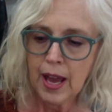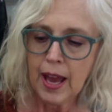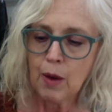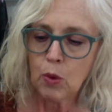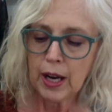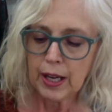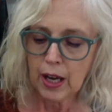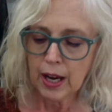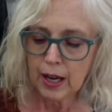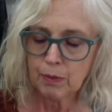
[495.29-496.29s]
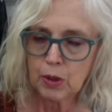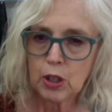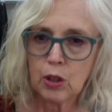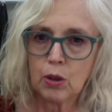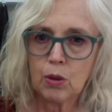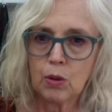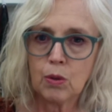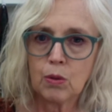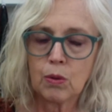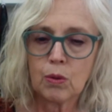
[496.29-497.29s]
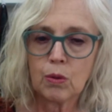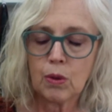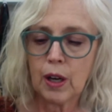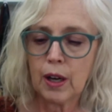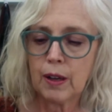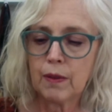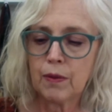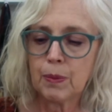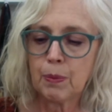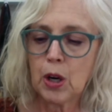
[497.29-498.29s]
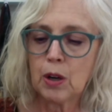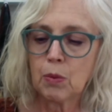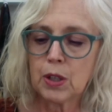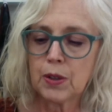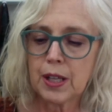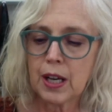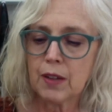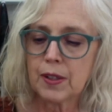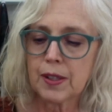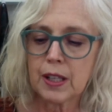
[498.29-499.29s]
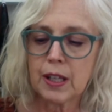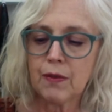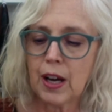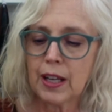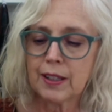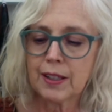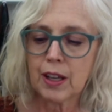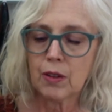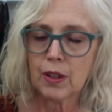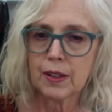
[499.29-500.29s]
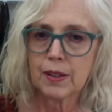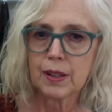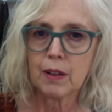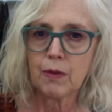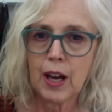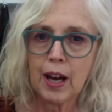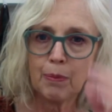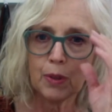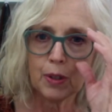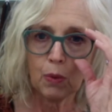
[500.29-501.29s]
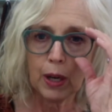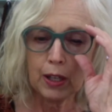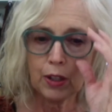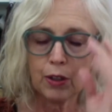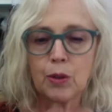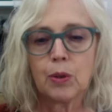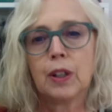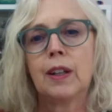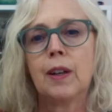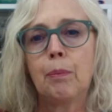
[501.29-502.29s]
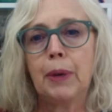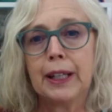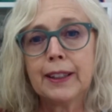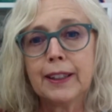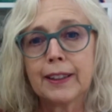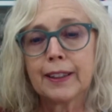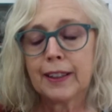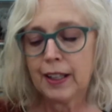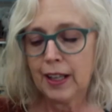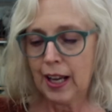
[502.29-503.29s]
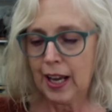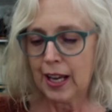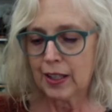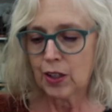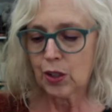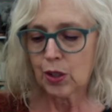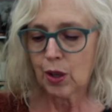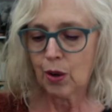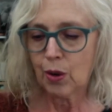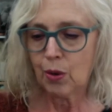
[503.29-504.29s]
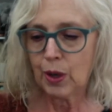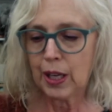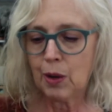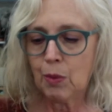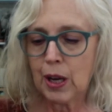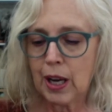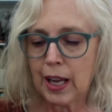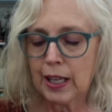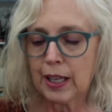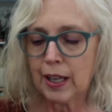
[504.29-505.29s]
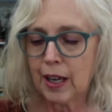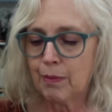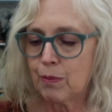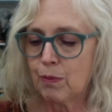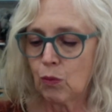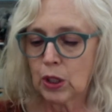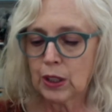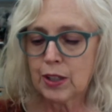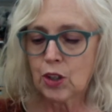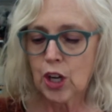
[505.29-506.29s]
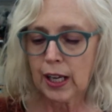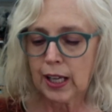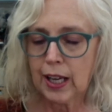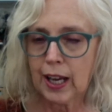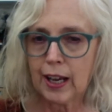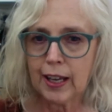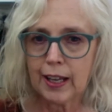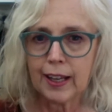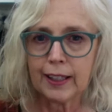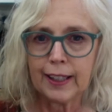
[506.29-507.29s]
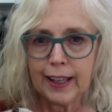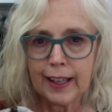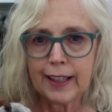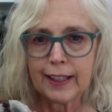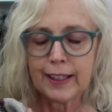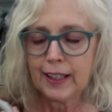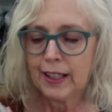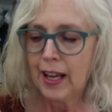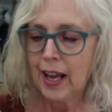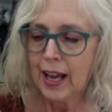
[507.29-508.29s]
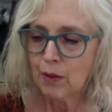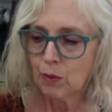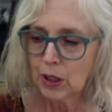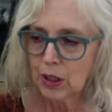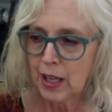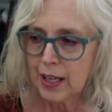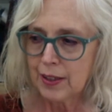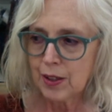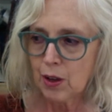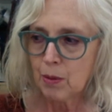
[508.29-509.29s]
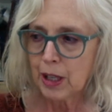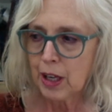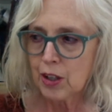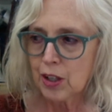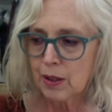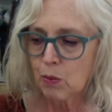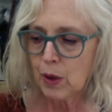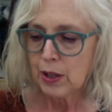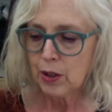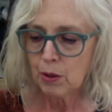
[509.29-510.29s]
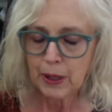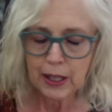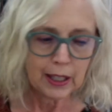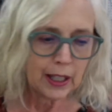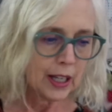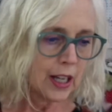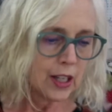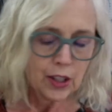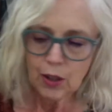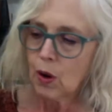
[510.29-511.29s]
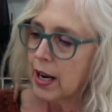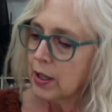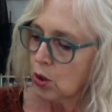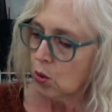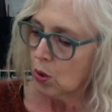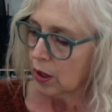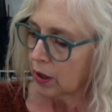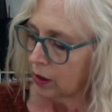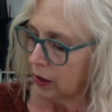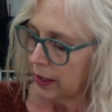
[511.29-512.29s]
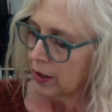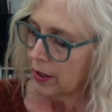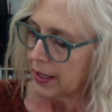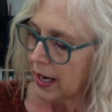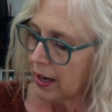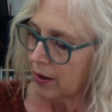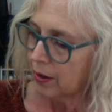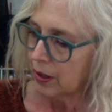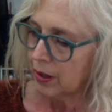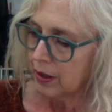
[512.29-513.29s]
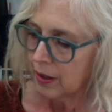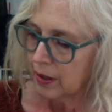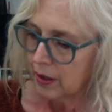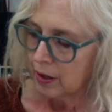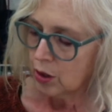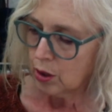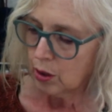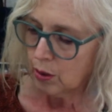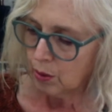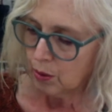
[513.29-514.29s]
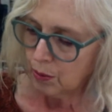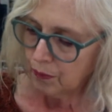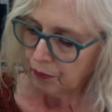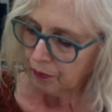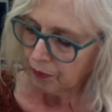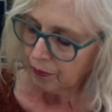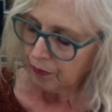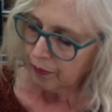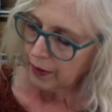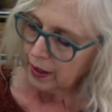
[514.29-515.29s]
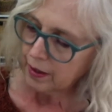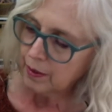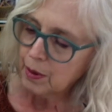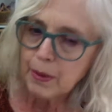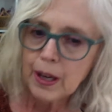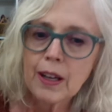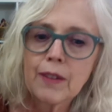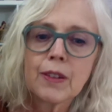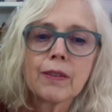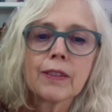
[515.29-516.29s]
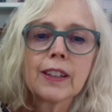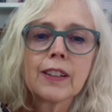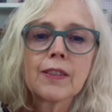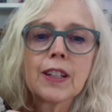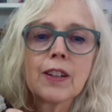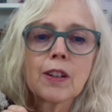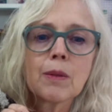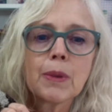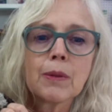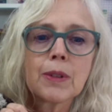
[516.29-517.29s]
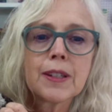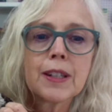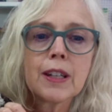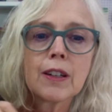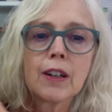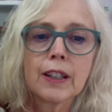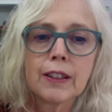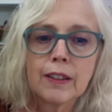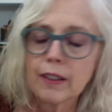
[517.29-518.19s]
And when I got up to the part where you set in the sleeve, I could tell that the sleeve cap was way too big. And so anyway, I ended up really checking it again and realized, oh my gosh, it's way too big. So I tore clear down to, you might even, I don't think you're going to be able to see it on